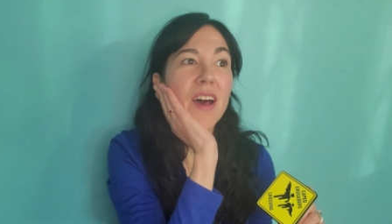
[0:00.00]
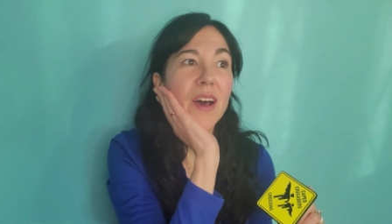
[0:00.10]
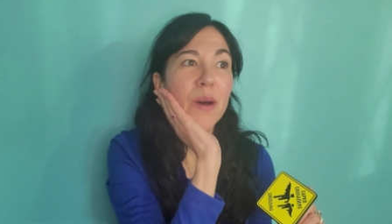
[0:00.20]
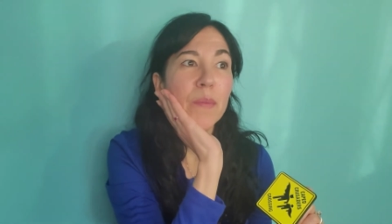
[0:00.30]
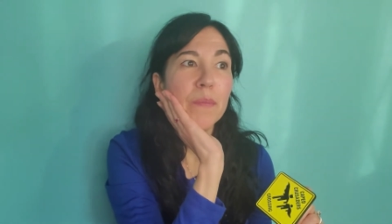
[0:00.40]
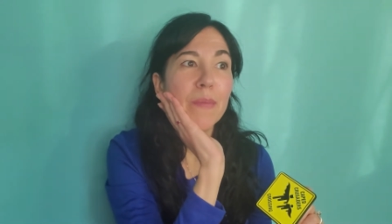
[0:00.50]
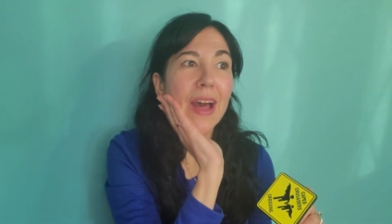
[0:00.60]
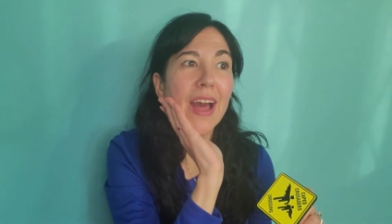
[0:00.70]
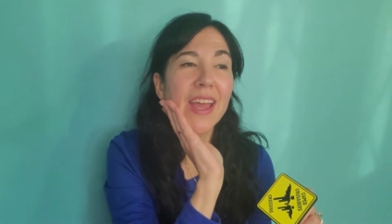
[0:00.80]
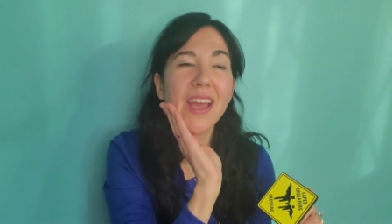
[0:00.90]
um,
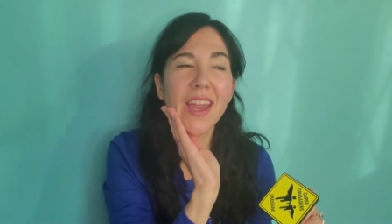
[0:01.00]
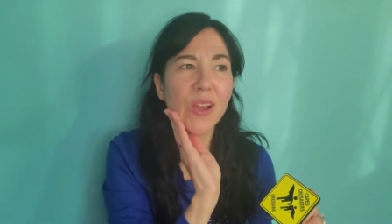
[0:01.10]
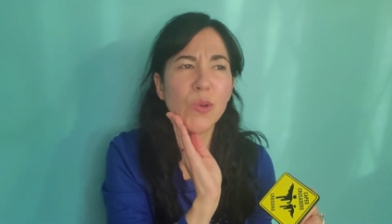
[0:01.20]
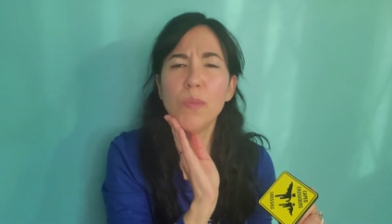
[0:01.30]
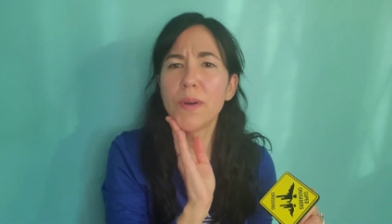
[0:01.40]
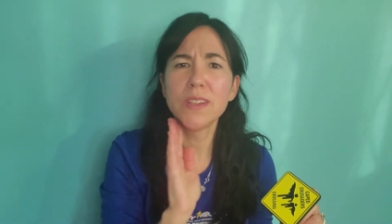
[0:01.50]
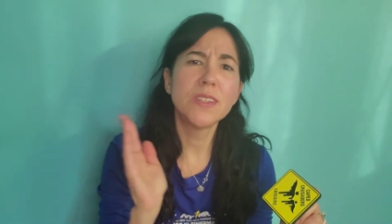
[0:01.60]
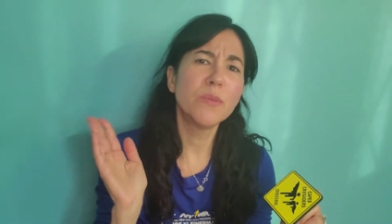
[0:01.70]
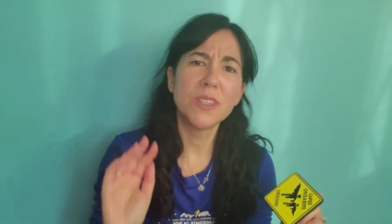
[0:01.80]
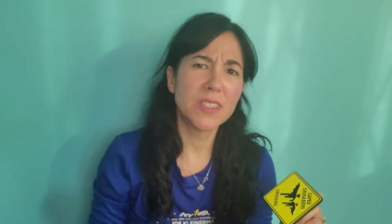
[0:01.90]
I got a coupon.
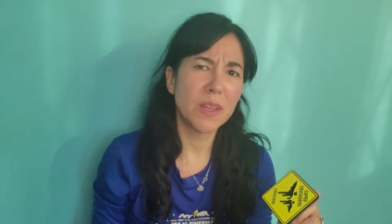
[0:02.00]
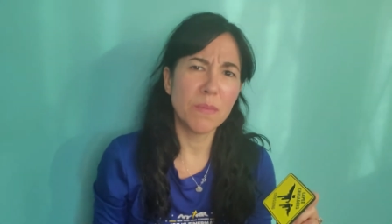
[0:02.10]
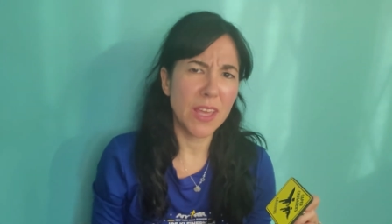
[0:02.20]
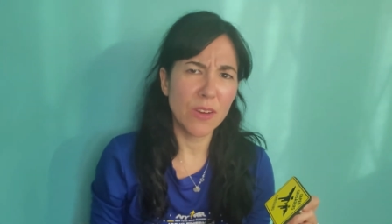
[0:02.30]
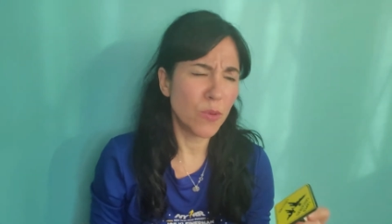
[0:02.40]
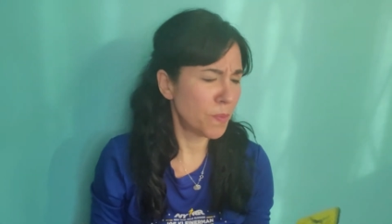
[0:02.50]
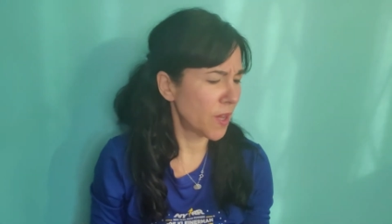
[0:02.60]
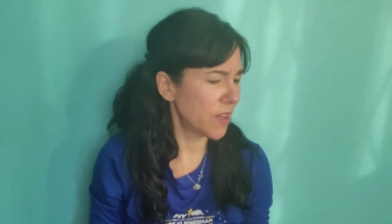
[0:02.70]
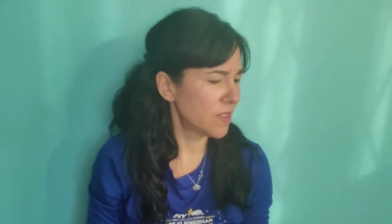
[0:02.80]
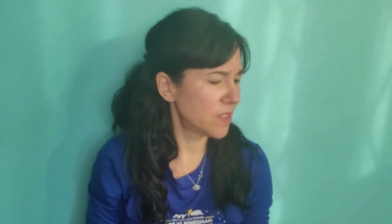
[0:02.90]
Someone sent me a
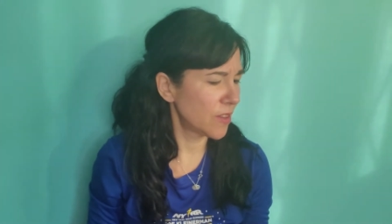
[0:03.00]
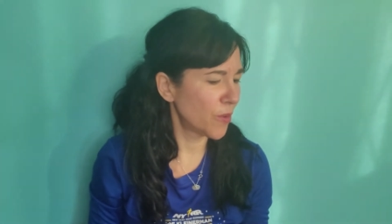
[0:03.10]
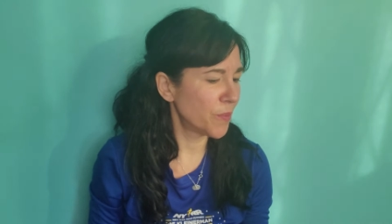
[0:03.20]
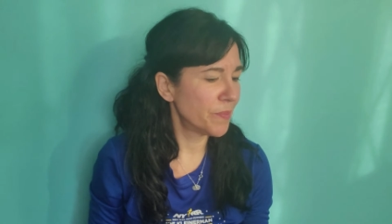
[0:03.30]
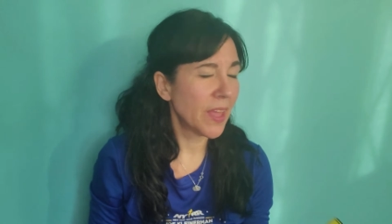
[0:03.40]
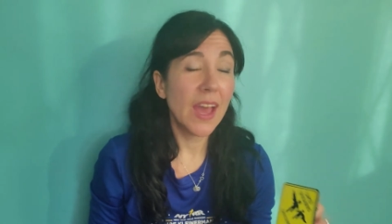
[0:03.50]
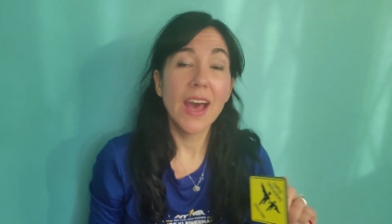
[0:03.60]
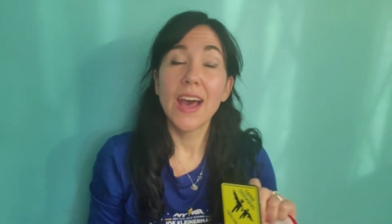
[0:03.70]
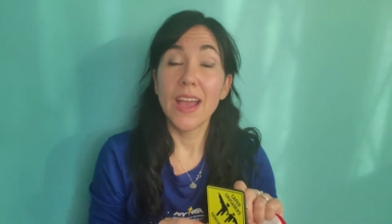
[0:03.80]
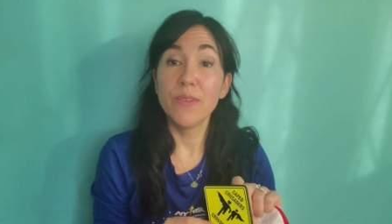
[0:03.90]
coupon. So
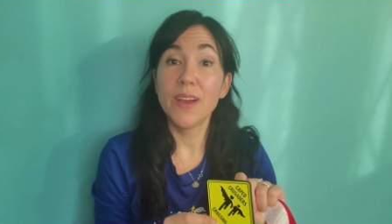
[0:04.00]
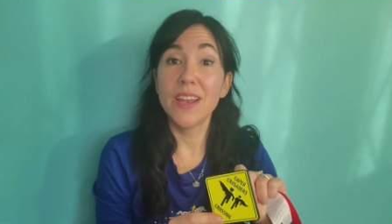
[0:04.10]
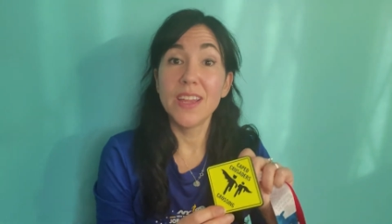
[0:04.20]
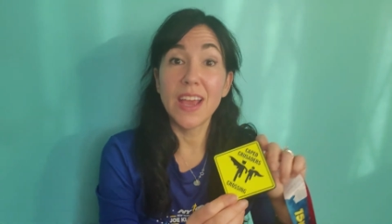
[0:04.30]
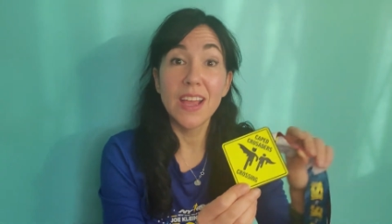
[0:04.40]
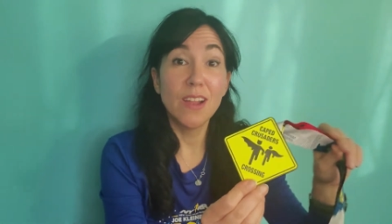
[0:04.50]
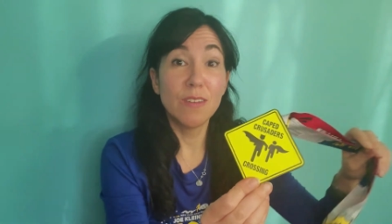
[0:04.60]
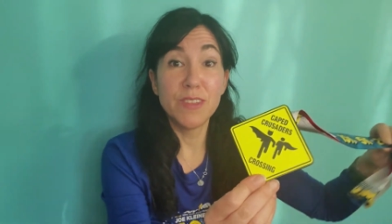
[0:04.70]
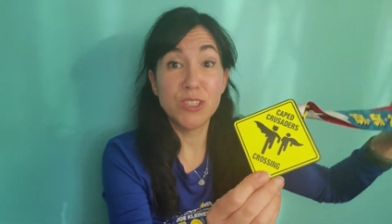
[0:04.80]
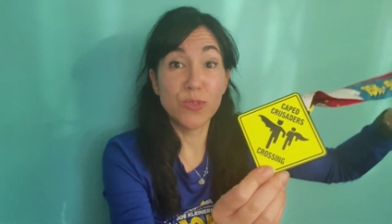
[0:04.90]
I ran it. I
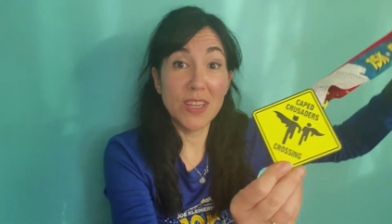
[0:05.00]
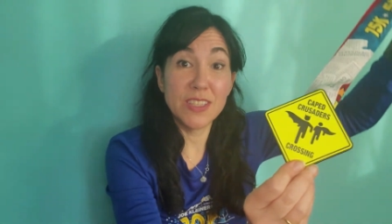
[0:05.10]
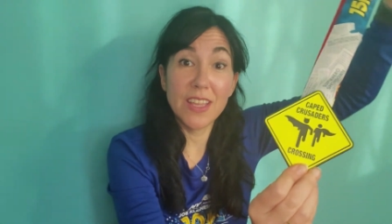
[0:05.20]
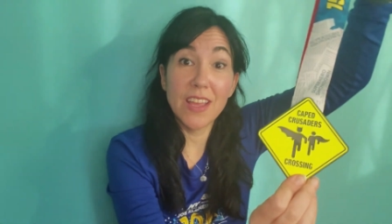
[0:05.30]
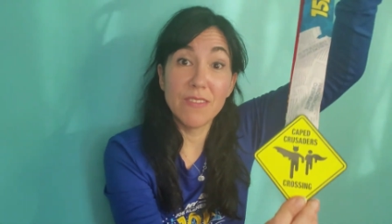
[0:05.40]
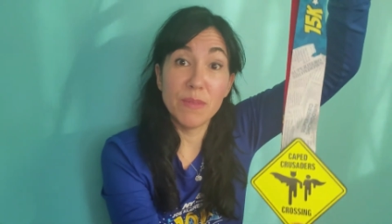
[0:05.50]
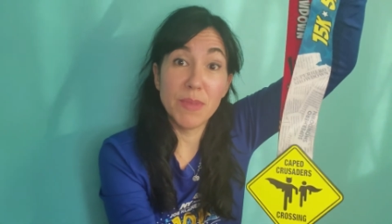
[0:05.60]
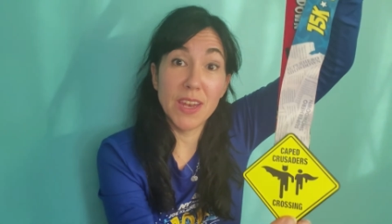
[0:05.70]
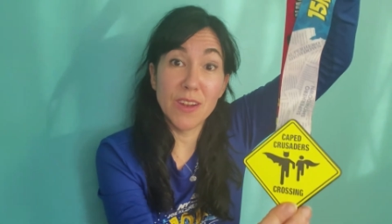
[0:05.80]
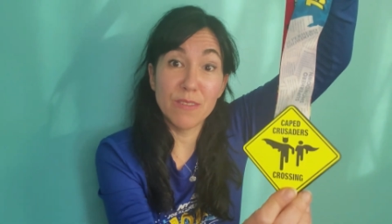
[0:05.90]
love this race, every
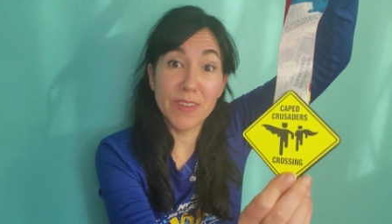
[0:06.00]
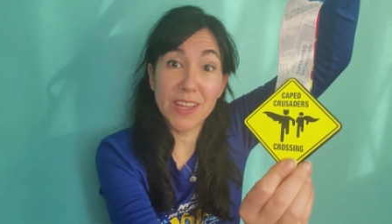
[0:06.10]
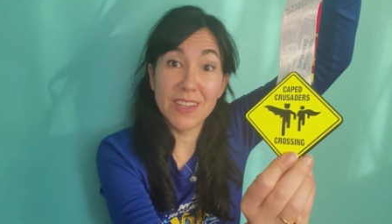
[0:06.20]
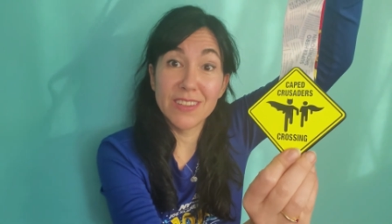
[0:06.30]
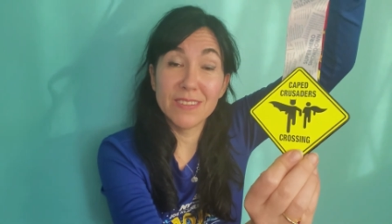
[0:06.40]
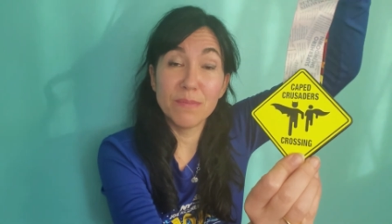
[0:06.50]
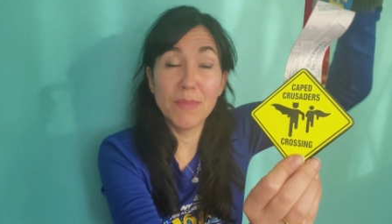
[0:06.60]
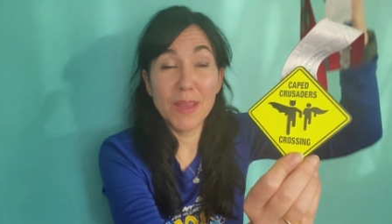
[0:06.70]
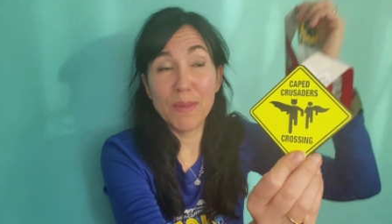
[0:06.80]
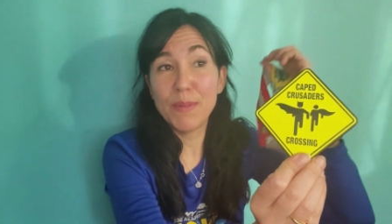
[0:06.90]
minute of it.
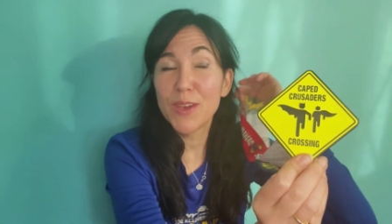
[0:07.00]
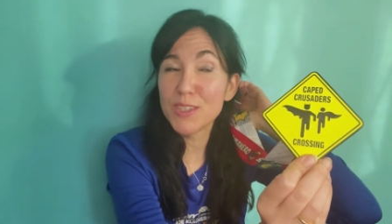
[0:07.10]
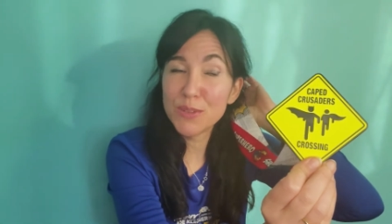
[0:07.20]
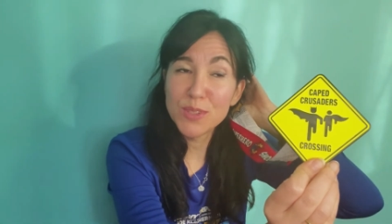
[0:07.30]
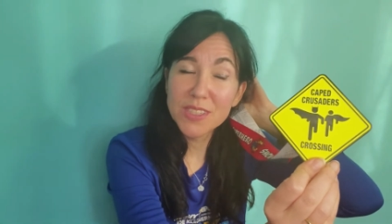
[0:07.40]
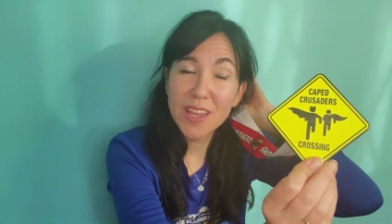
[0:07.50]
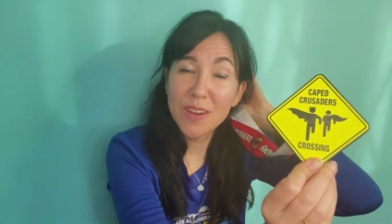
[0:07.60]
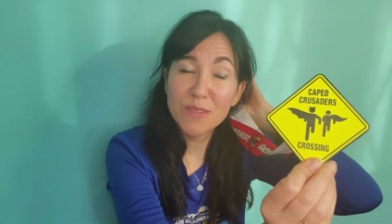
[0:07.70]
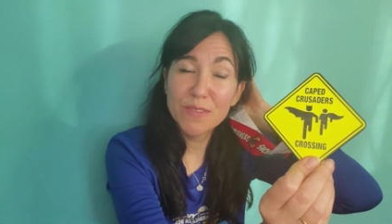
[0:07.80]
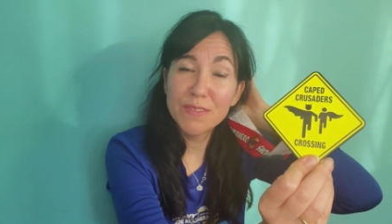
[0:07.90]
Maybe because it was
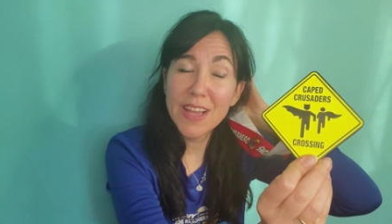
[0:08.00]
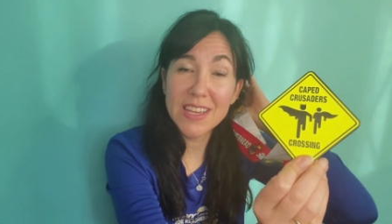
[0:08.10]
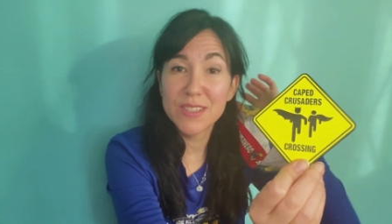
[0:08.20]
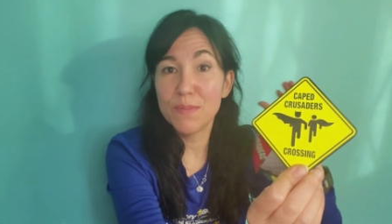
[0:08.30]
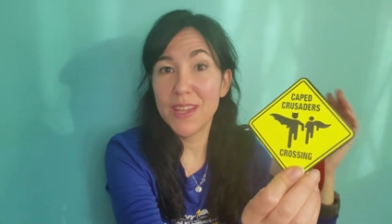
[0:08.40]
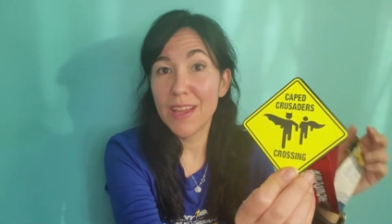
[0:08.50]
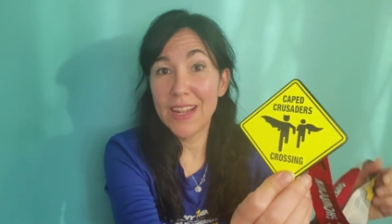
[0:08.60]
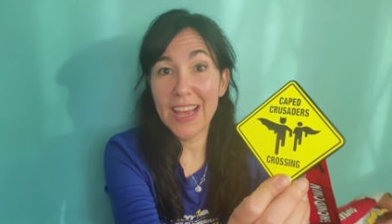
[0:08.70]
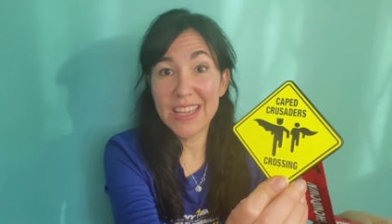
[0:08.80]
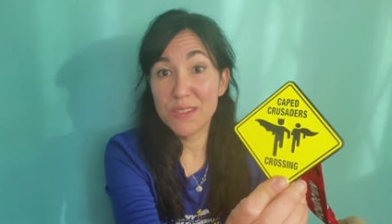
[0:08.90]
kind of last minute, a
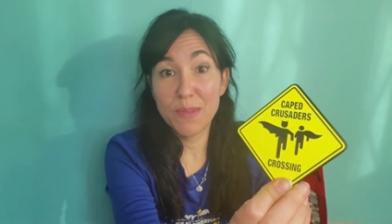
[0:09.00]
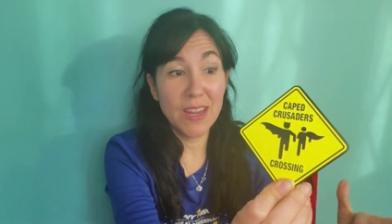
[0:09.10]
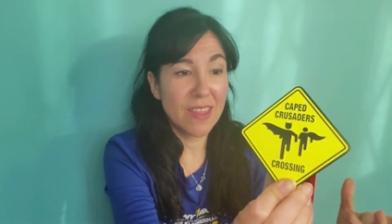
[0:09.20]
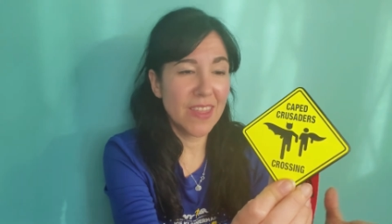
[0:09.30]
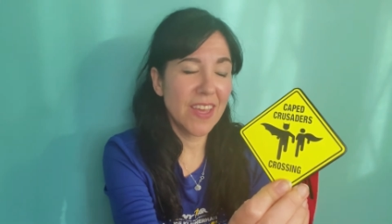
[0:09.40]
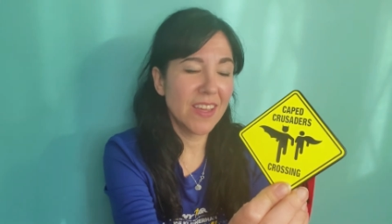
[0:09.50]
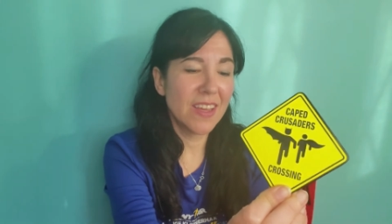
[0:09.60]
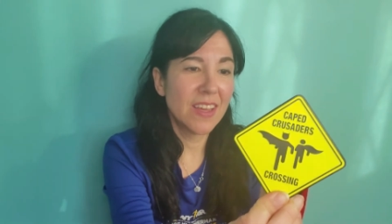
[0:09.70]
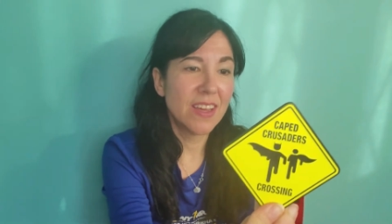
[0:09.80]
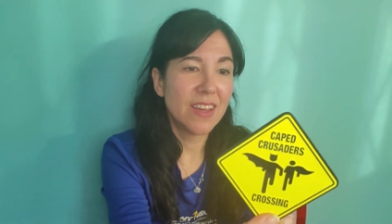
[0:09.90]
last minute thing.